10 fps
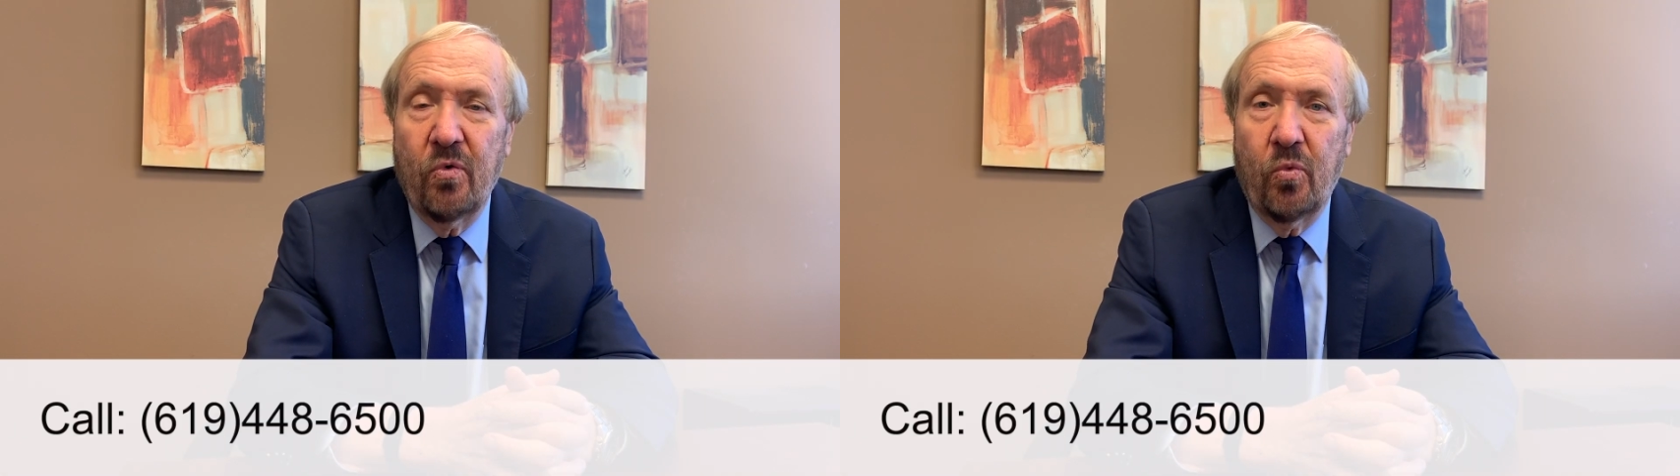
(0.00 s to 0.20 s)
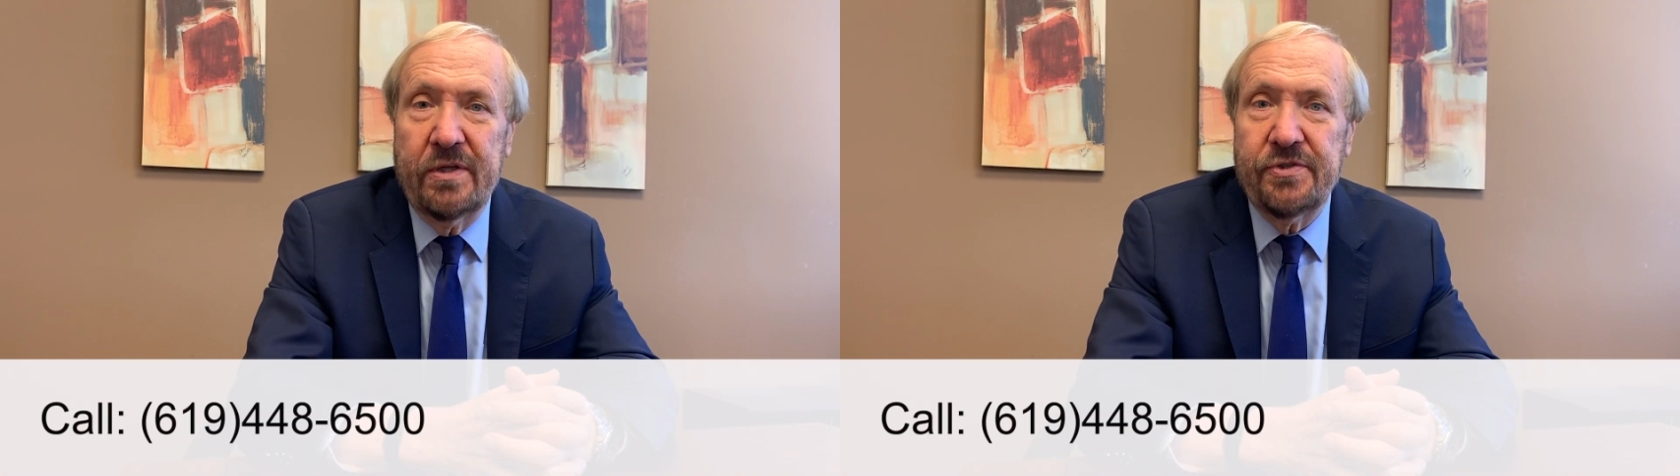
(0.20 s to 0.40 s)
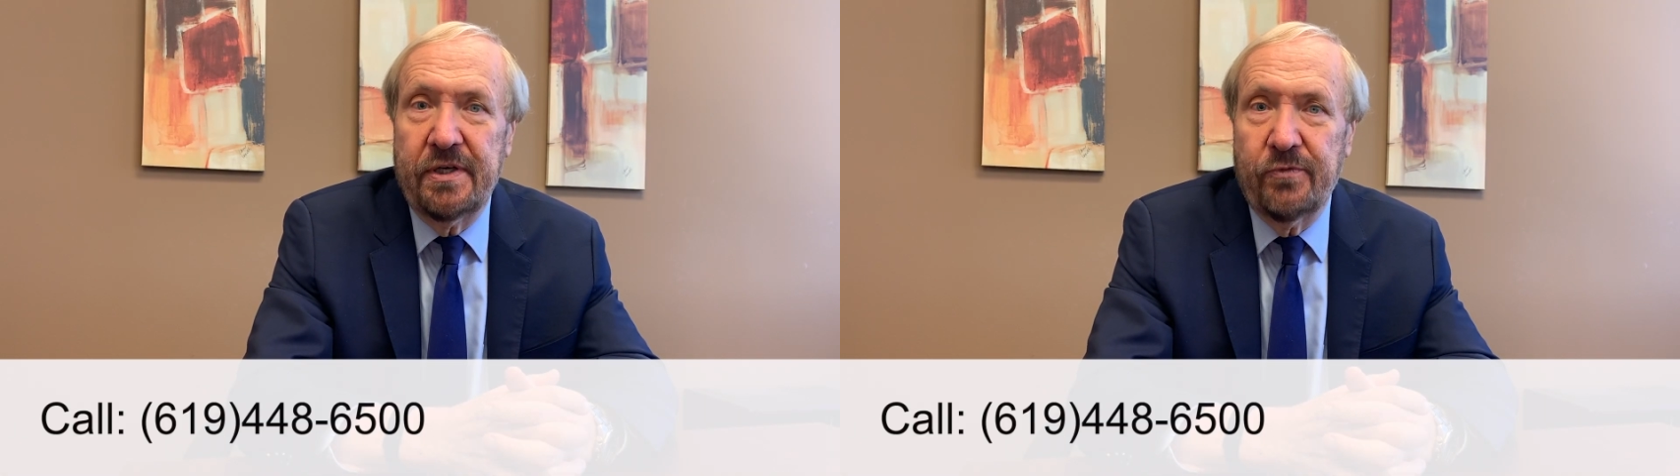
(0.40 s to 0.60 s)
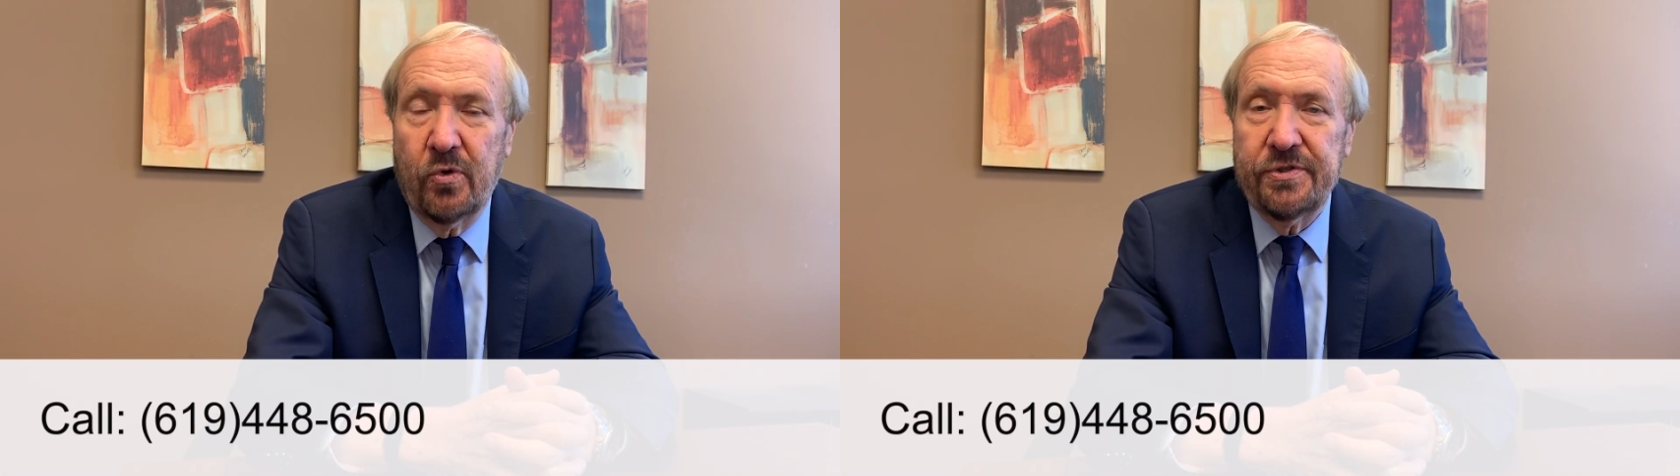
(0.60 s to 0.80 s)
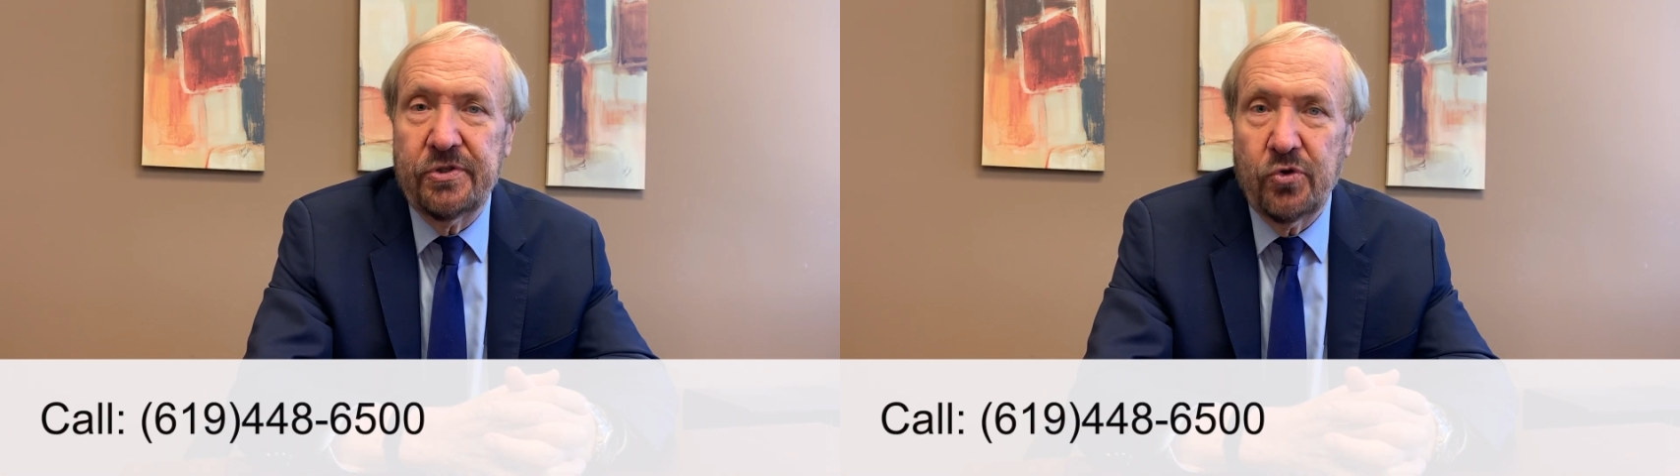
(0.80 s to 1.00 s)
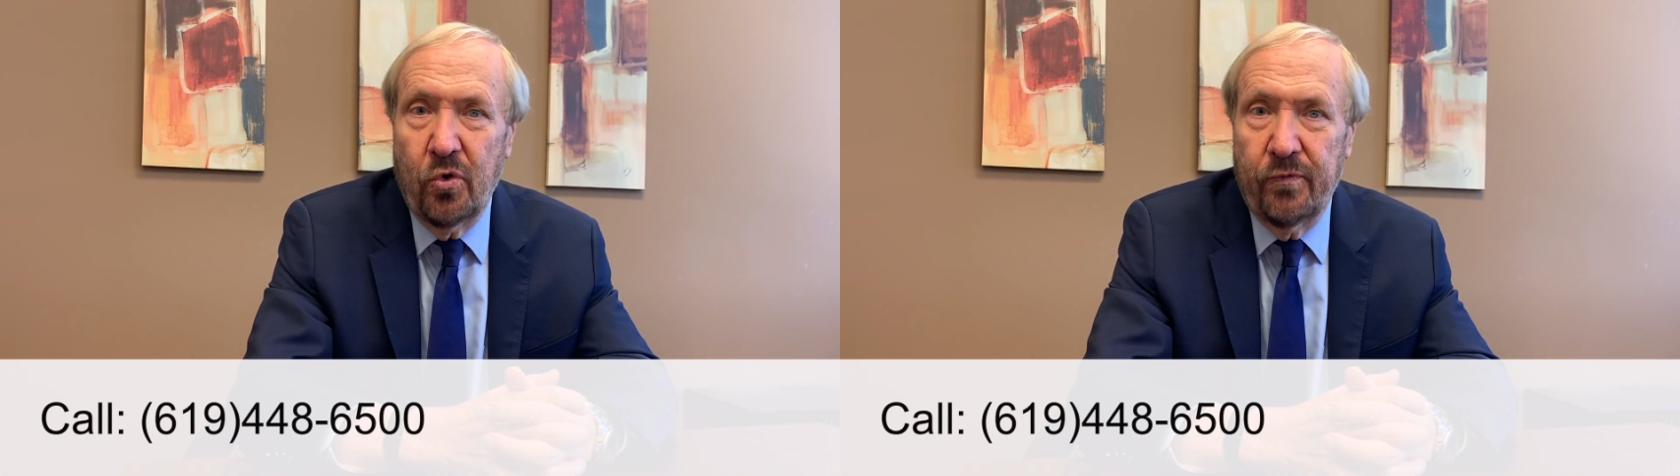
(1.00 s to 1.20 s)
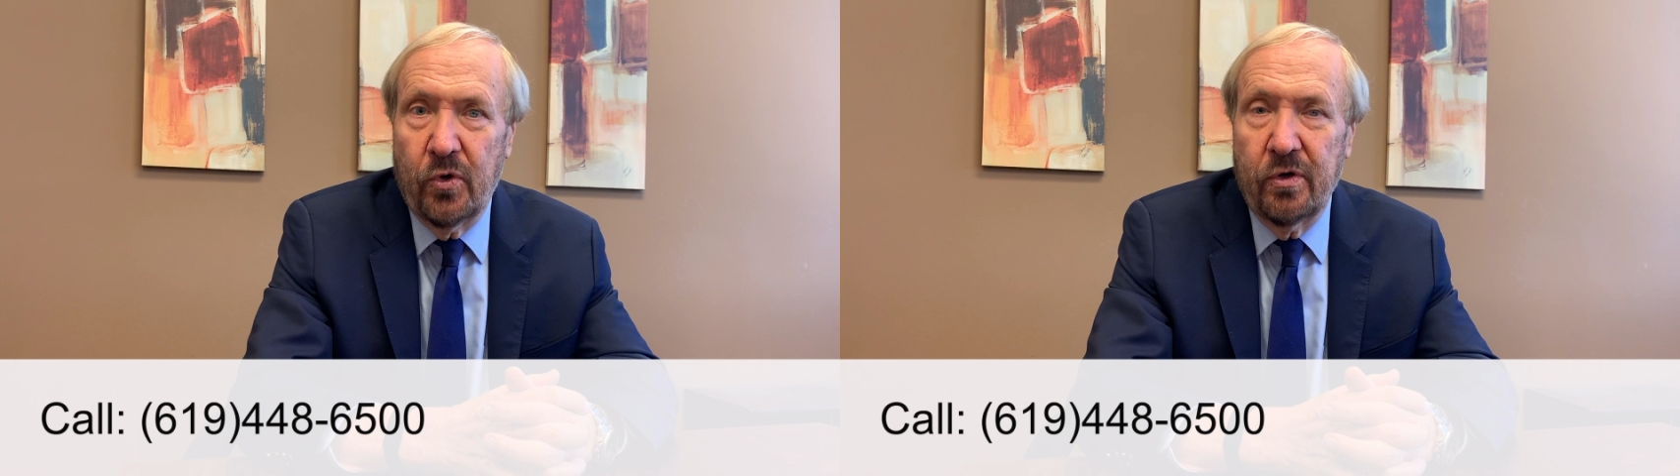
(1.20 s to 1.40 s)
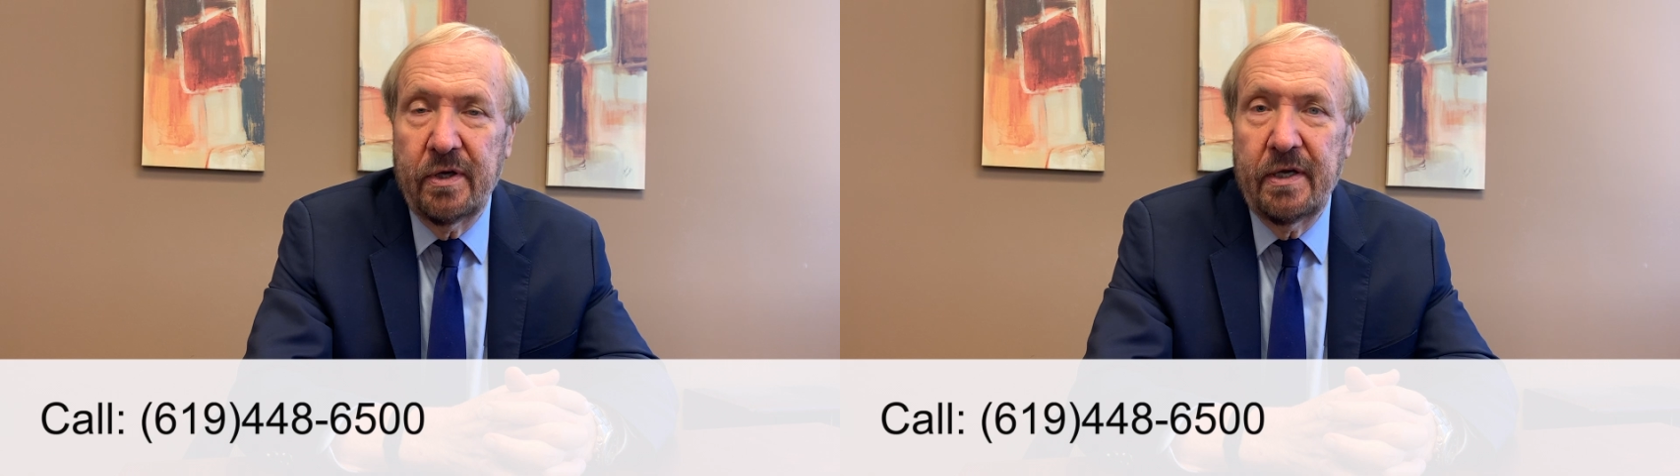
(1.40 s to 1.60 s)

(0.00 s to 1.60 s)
once a divorce is over.